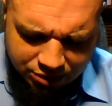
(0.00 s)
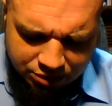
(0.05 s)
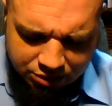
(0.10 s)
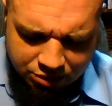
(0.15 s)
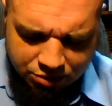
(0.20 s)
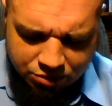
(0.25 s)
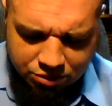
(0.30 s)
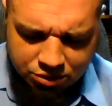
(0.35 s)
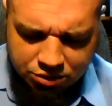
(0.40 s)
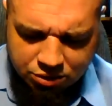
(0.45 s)
it
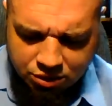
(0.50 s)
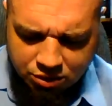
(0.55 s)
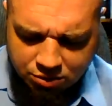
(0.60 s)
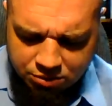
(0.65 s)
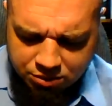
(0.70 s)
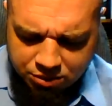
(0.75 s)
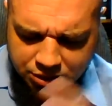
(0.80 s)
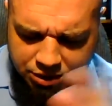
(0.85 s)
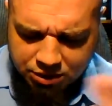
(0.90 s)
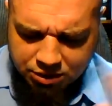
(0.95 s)
to us,
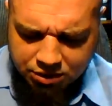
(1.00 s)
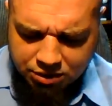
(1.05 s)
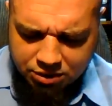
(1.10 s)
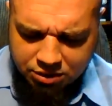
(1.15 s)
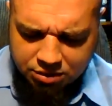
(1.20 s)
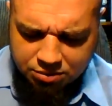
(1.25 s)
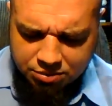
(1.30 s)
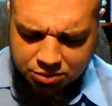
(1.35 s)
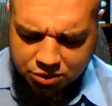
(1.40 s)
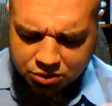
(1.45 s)
open it
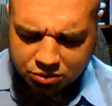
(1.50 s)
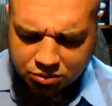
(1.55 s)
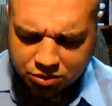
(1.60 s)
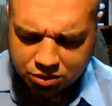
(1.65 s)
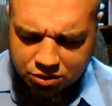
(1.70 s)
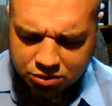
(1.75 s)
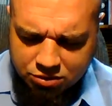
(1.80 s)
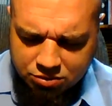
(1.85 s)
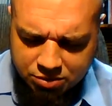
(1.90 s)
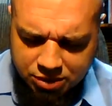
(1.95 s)
up
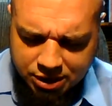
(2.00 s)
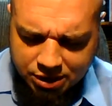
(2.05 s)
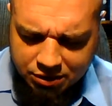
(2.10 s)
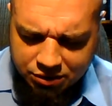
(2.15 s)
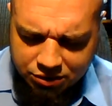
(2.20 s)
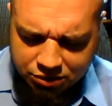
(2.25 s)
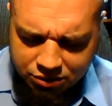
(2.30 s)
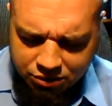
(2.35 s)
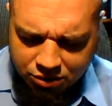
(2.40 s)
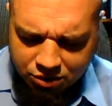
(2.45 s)
to us,
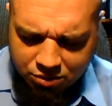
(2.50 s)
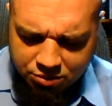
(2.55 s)
Master.